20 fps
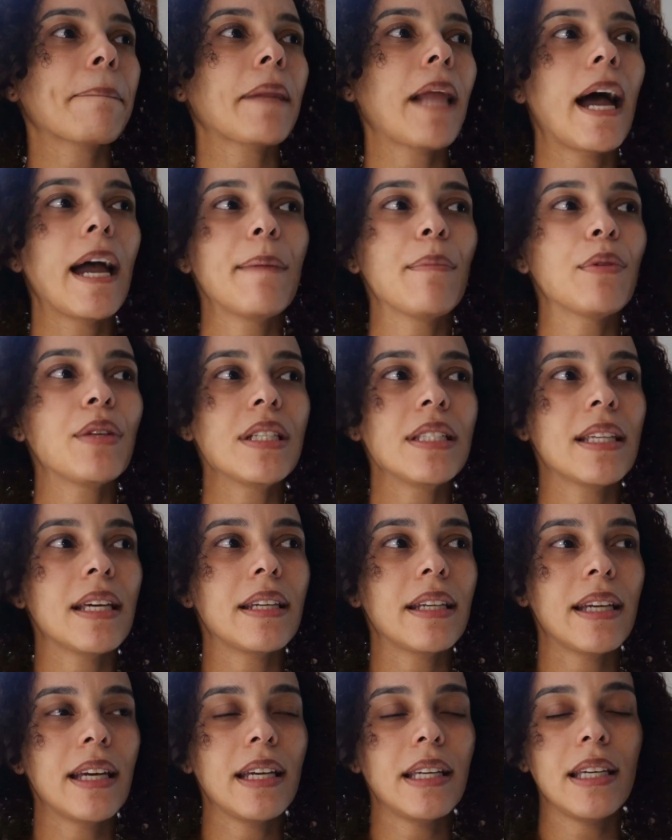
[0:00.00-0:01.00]
I'm only
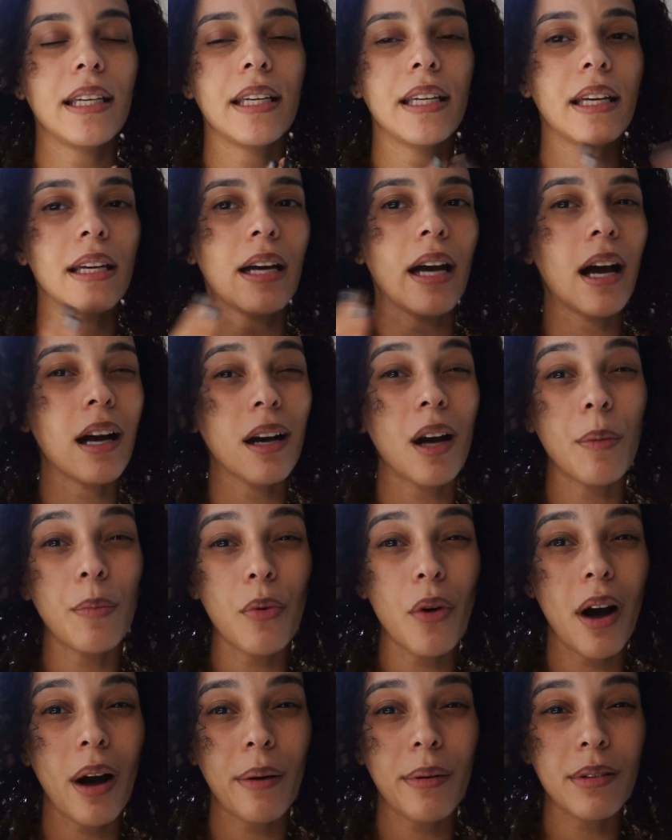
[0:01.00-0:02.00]
dedicating a
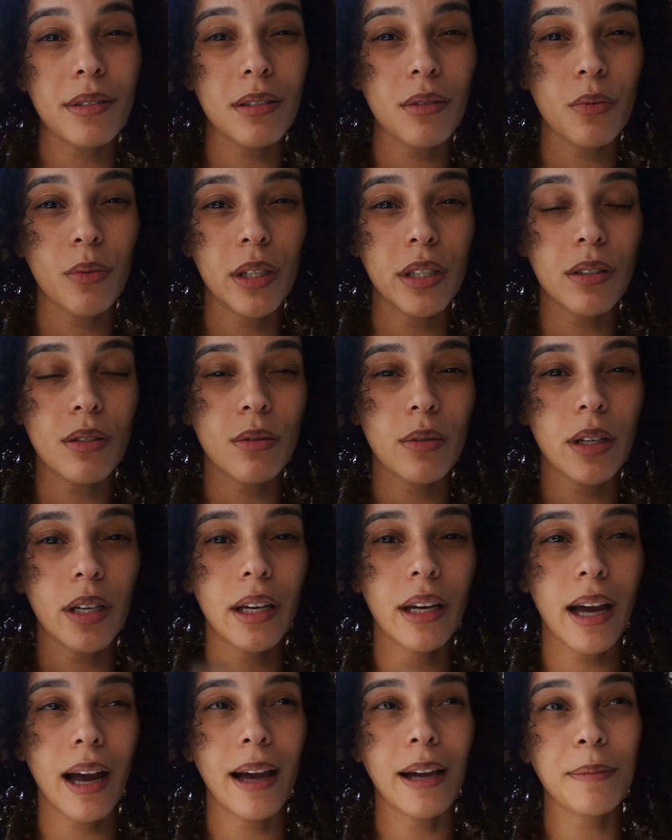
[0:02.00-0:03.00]
couple hours a week to
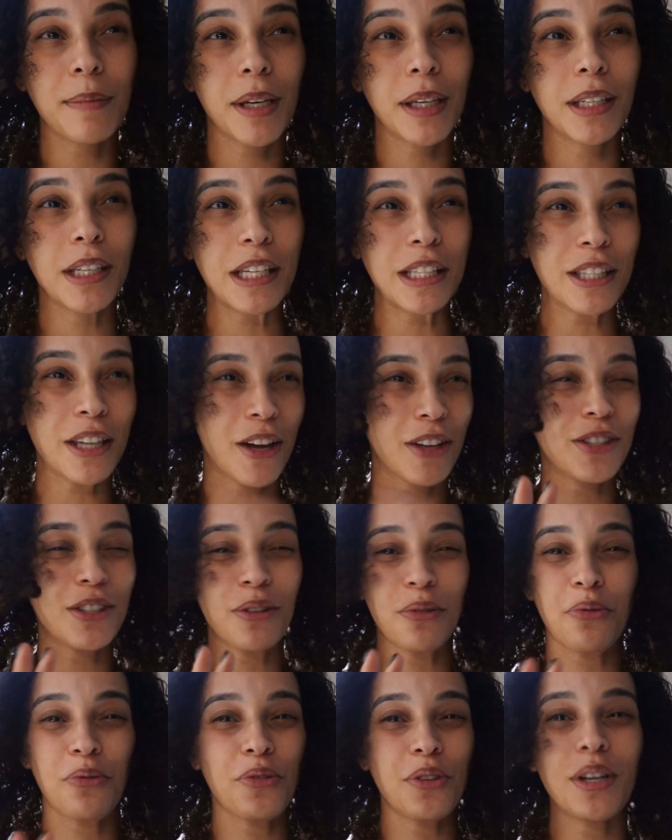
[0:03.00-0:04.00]
it. I'm getting tons
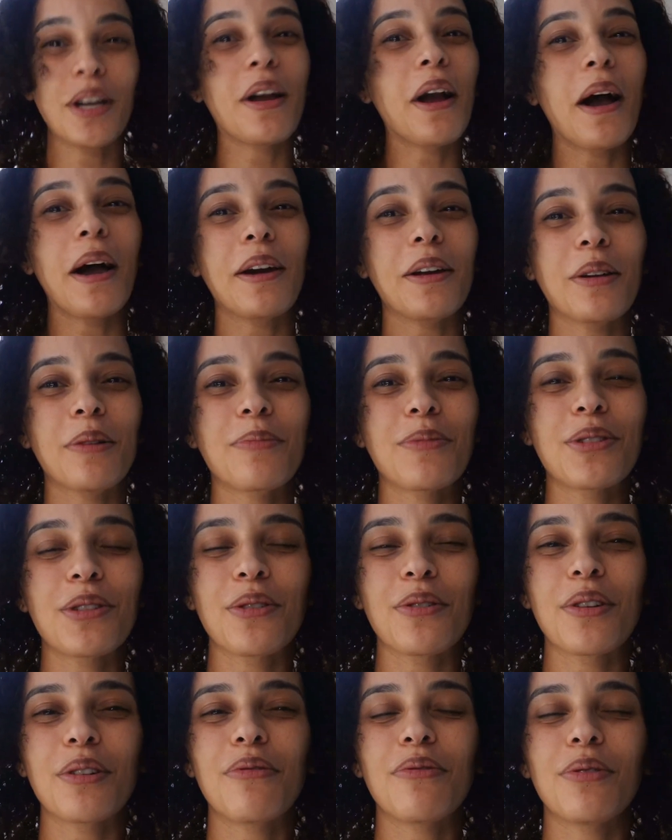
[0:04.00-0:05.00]
of free items
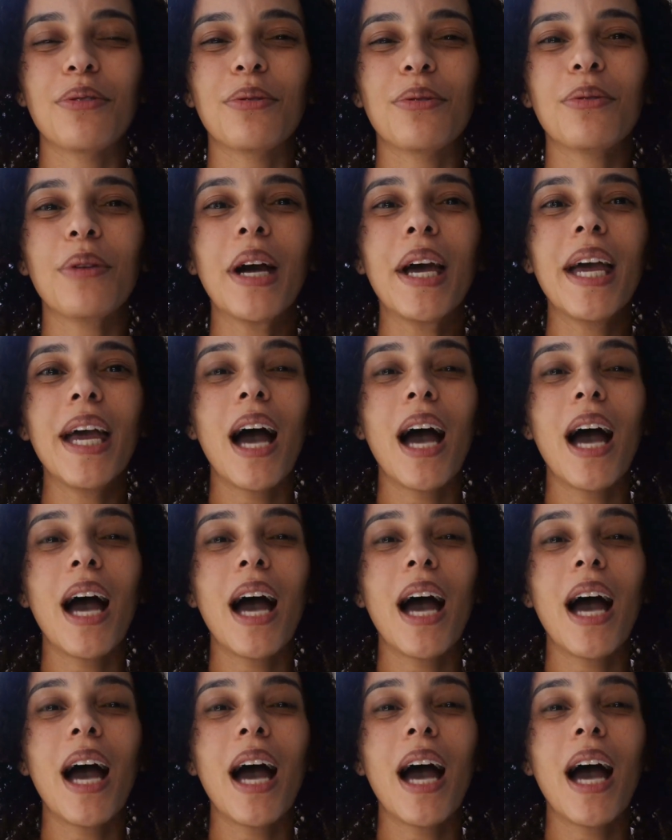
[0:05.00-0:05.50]
to review.